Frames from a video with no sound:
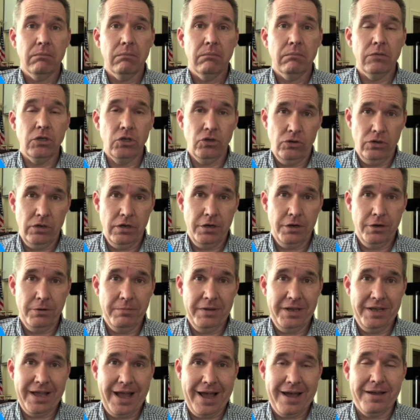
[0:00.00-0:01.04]
Do you hear
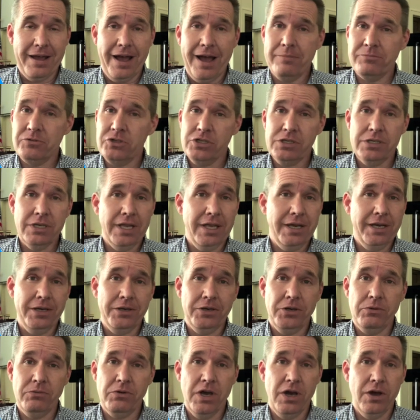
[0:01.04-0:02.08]
me? I'm just letting
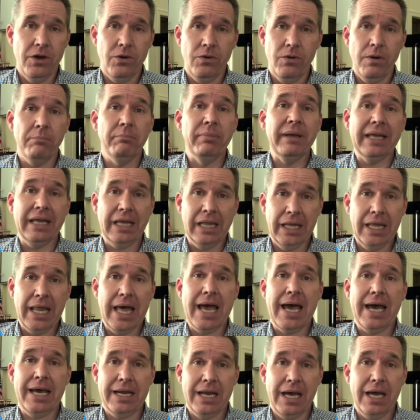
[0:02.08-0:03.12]
you know. Be
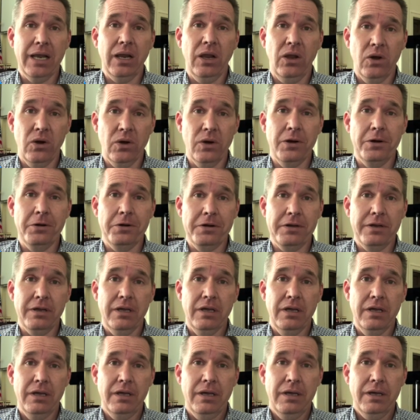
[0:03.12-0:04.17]
glad I learned.
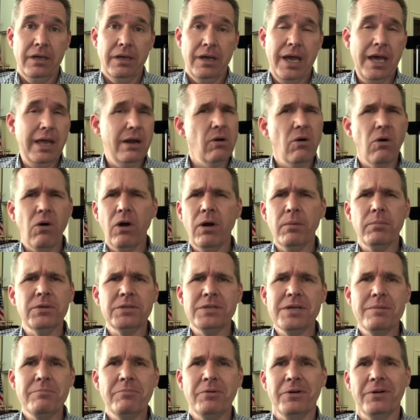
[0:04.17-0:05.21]
I had a horrible
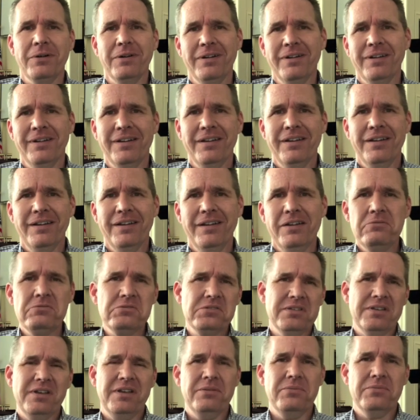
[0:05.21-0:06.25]
temper. It
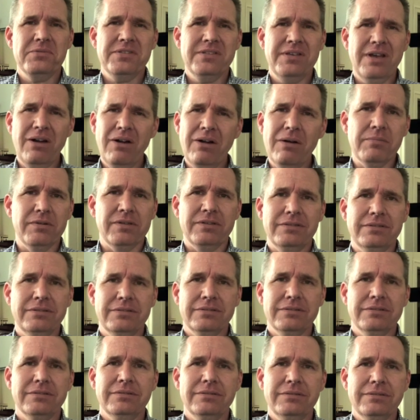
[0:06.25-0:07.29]
was terrible.
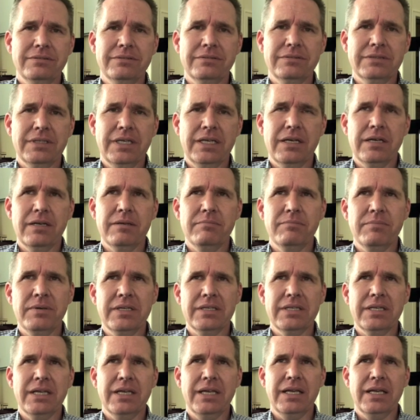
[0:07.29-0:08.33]
But